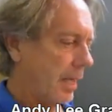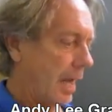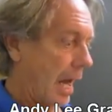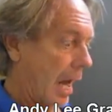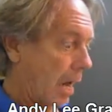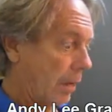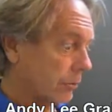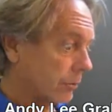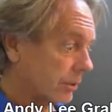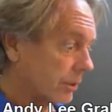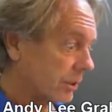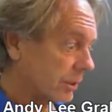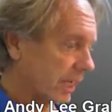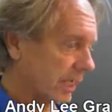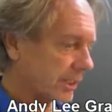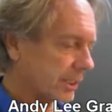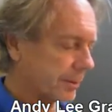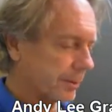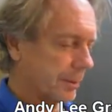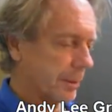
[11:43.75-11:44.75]
How
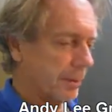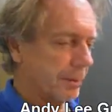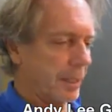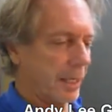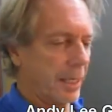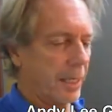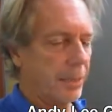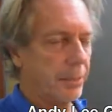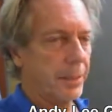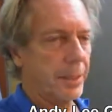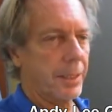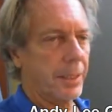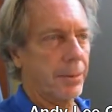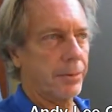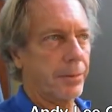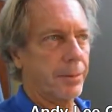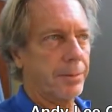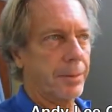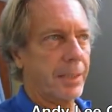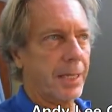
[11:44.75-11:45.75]
desperate. I mean, anybody
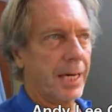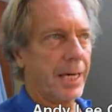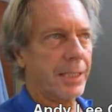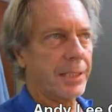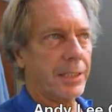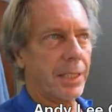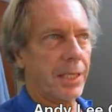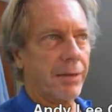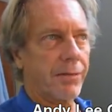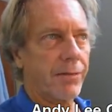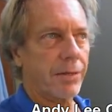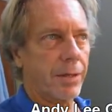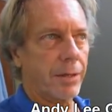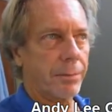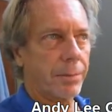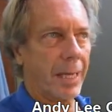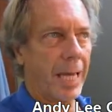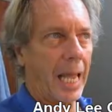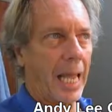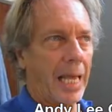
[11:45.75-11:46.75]
that would be asking for
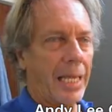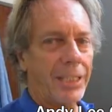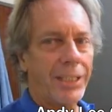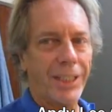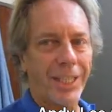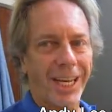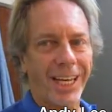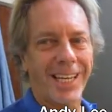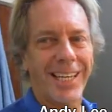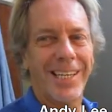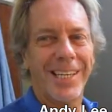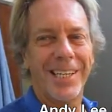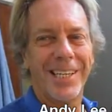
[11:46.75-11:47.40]
their paycheck